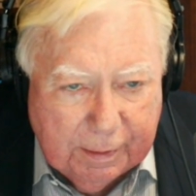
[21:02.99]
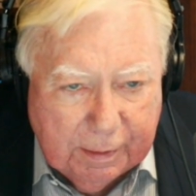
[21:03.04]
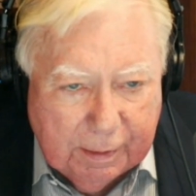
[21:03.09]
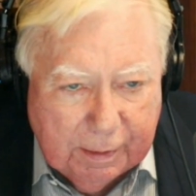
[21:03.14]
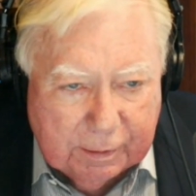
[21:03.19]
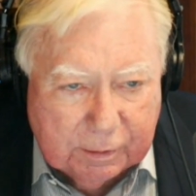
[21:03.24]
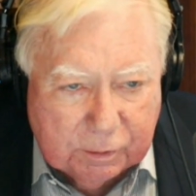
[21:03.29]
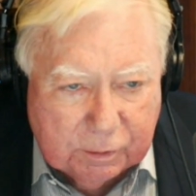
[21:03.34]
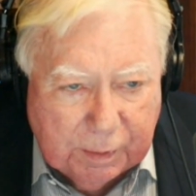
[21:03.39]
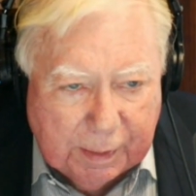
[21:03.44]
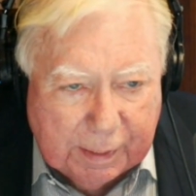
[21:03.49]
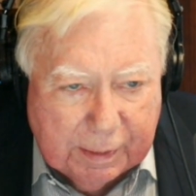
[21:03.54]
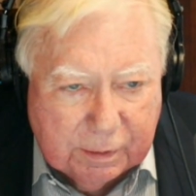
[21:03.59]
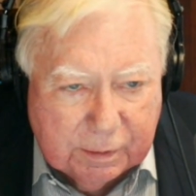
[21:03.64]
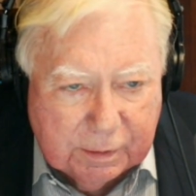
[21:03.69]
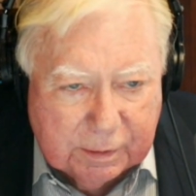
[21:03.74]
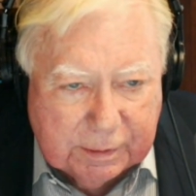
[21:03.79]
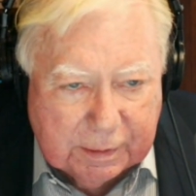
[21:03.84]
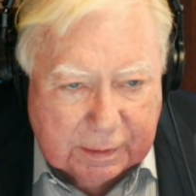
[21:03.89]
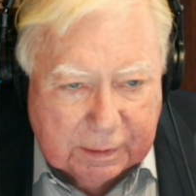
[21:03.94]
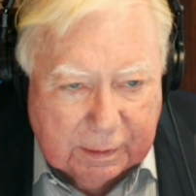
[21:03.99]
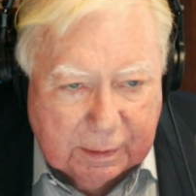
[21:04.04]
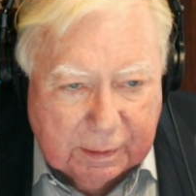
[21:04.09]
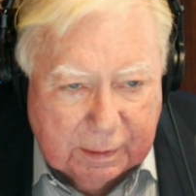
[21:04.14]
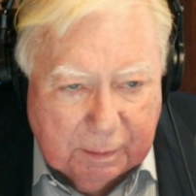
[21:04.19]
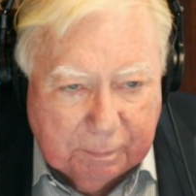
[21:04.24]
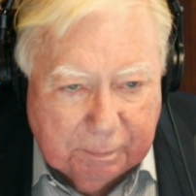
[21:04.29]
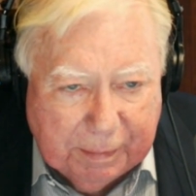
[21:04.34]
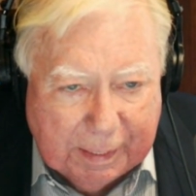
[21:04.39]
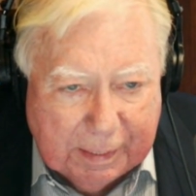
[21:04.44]
And the strategists at
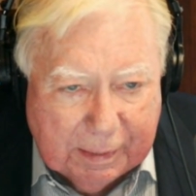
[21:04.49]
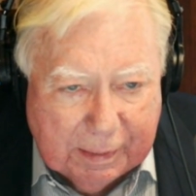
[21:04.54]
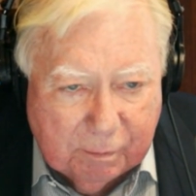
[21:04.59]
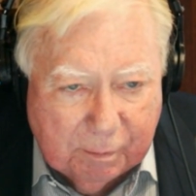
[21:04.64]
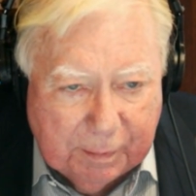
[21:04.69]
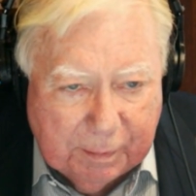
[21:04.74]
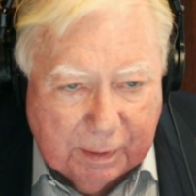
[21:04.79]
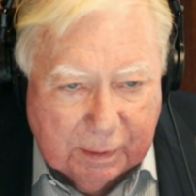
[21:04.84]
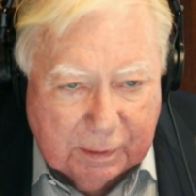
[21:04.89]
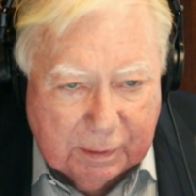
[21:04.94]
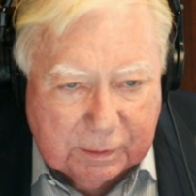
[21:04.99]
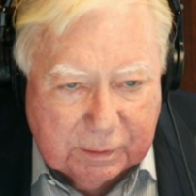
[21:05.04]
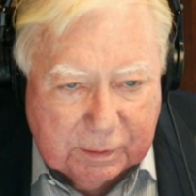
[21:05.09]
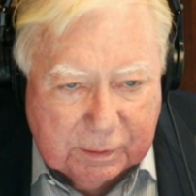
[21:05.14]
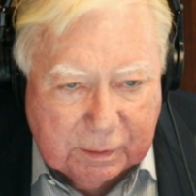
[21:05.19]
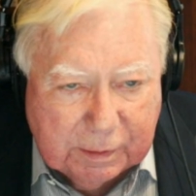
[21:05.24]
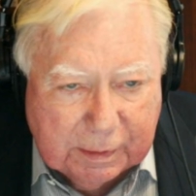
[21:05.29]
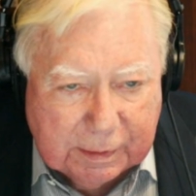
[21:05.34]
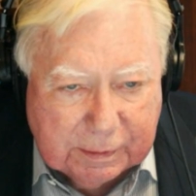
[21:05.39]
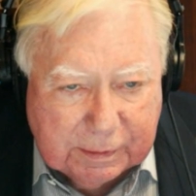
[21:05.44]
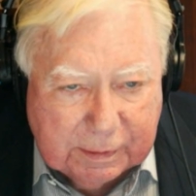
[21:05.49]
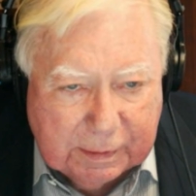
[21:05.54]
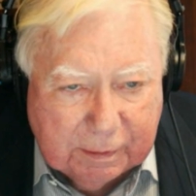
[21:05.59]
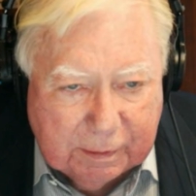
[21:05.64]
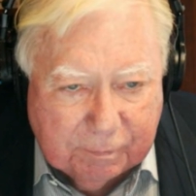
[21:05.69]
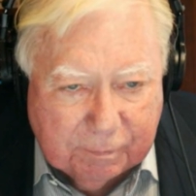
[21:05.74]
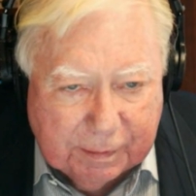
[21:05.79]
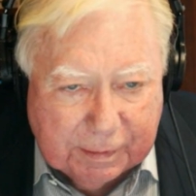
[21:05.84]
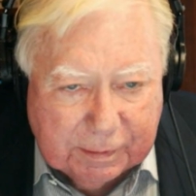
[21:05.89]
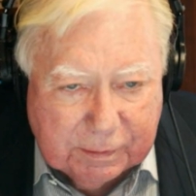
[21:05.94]
Bank of America suggest that
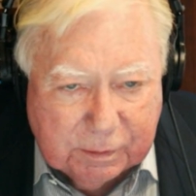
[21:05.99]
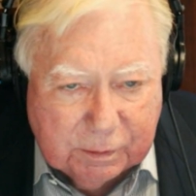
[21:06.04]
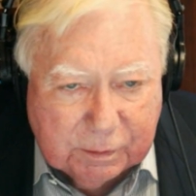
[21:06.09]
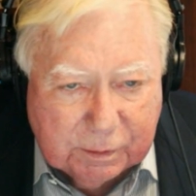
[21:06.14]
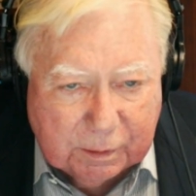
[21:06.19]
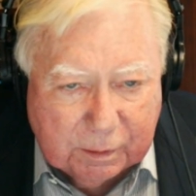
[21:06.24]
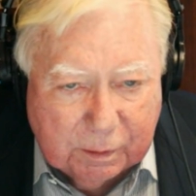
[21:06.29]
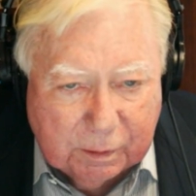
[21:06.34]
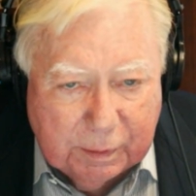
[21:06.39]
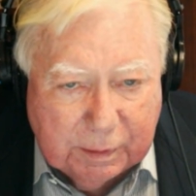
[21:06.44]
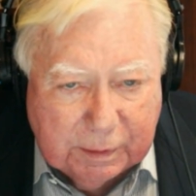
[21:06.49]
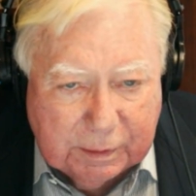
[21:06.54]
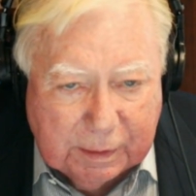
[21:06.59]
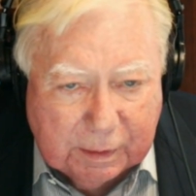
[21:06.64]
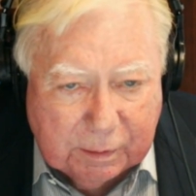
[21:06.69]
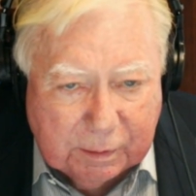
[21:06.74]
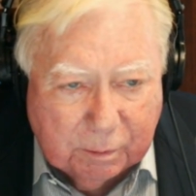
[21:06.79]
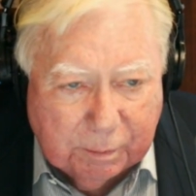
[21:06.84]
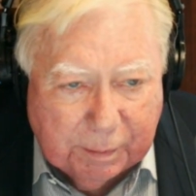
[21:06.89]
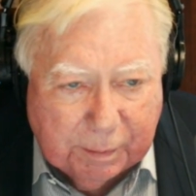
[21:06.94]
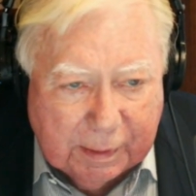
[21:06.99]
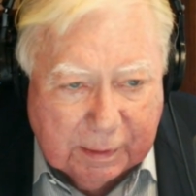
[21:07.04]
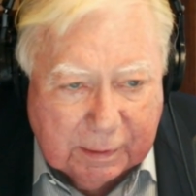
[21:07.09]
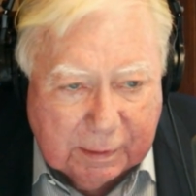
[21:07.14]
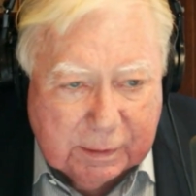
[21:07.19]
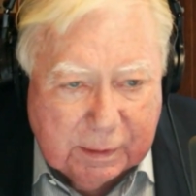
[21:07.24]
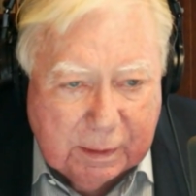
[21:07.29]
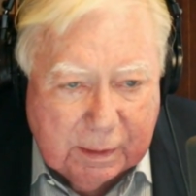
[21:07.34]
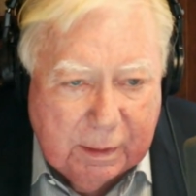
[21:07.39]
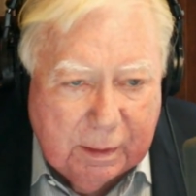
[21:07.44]
investors, including central
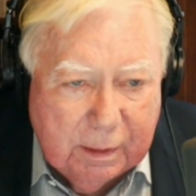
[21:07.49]
banks,